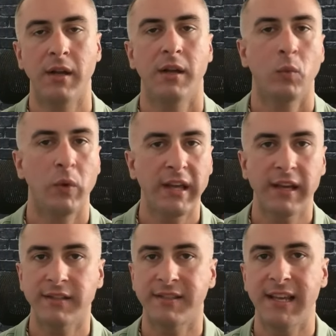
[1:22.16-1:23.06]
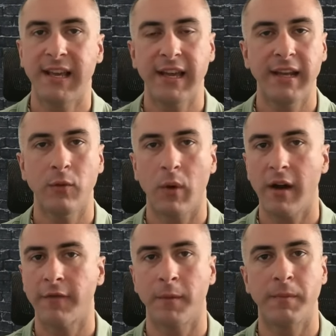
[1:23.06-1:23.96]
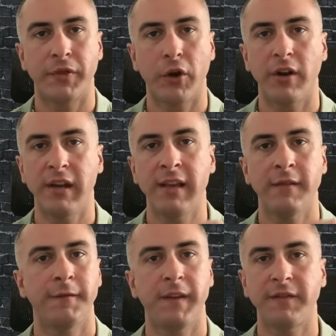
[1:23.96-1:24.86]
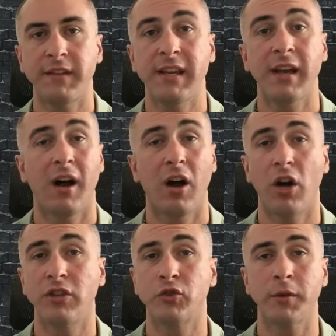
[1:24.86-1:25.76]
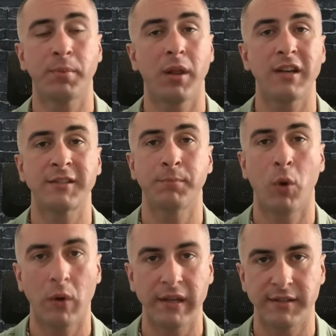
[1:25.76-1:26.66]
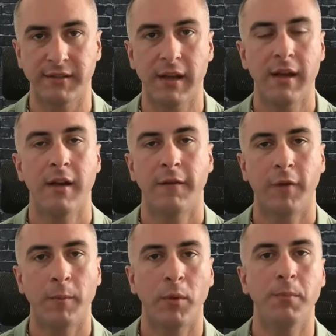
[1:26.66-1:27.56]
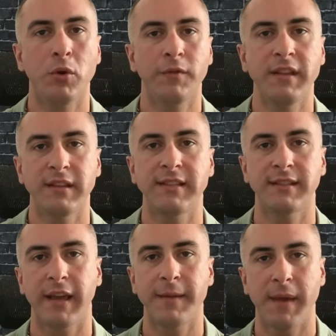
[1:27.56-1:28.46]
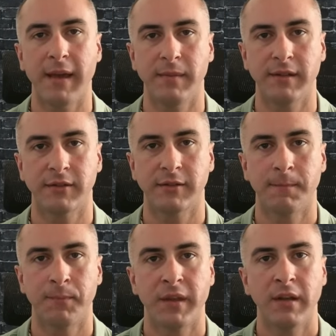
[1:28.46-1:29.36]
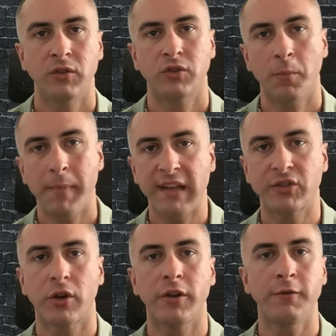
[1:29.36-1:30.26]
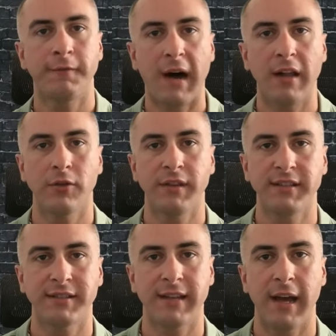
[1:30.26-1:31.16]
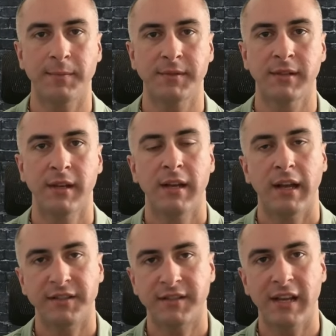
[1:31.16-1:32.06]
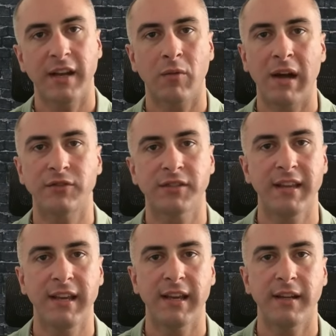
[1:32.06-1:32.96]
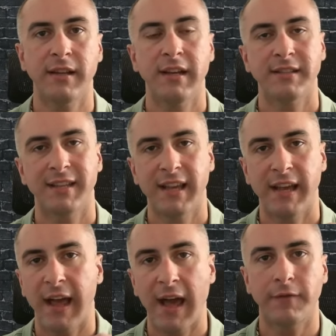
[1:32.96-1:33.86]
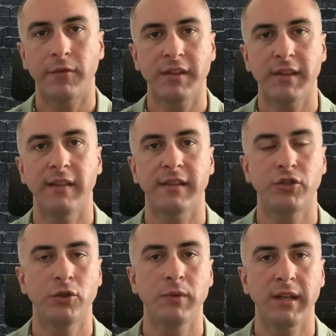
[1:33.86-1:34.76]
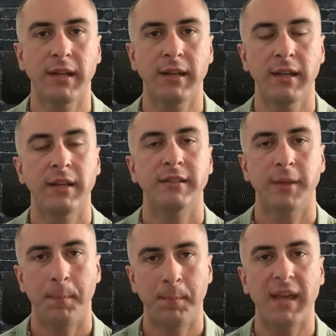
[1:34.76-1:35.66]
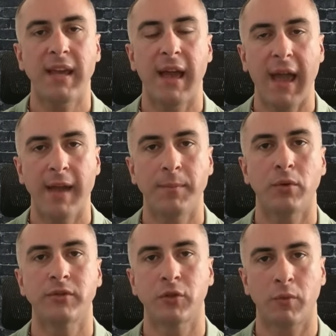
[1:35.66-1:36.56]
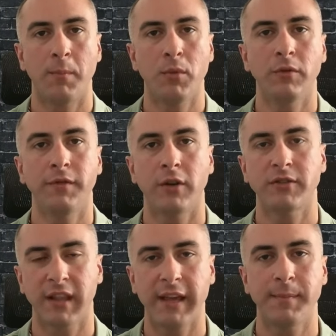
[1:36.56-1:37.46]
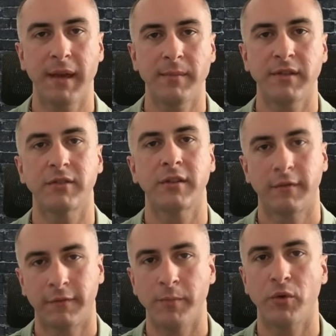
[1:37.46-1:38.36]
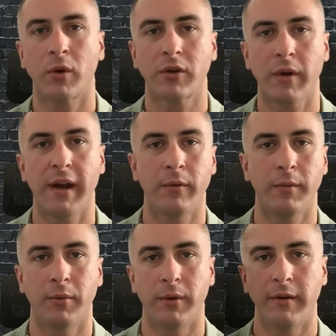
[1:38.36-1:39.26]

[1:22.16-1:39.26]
We can see anywhere from 30 50, 100 plus points from removing these late payments. So make sure you follow these steps and stick around to the end to get everything that you need to be able to remove those late payments from your credit report.